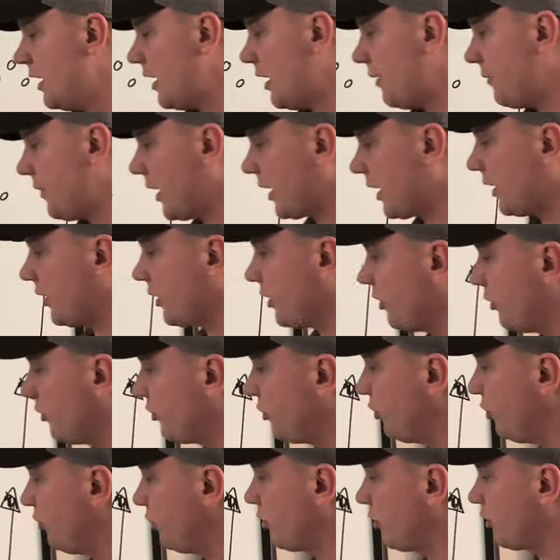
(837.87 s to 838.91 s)
I'm not going to go
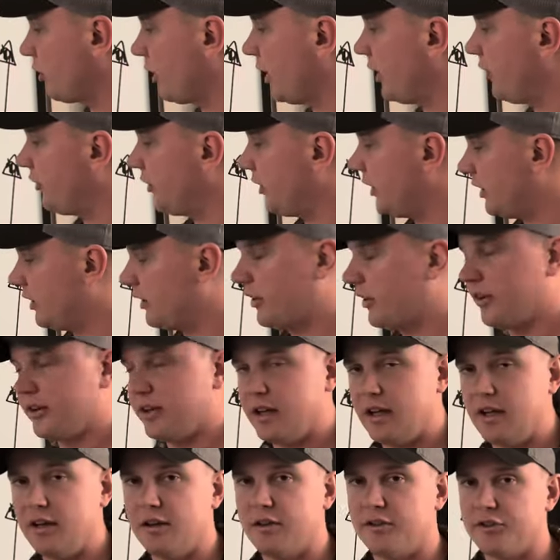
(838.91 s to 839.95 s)
too crazy into the
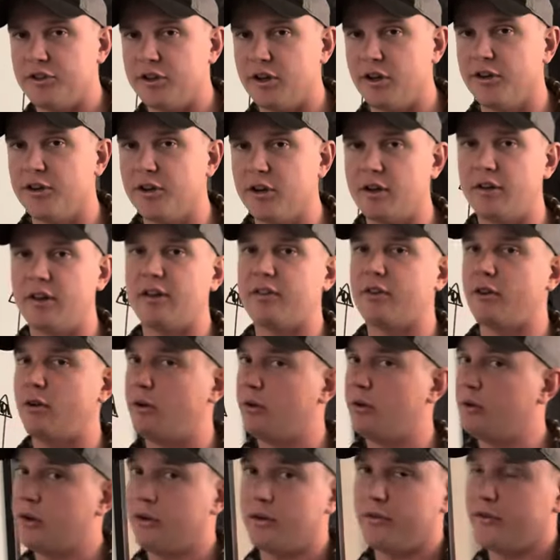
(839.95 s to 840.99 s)
tent and shelter because that's a whole nother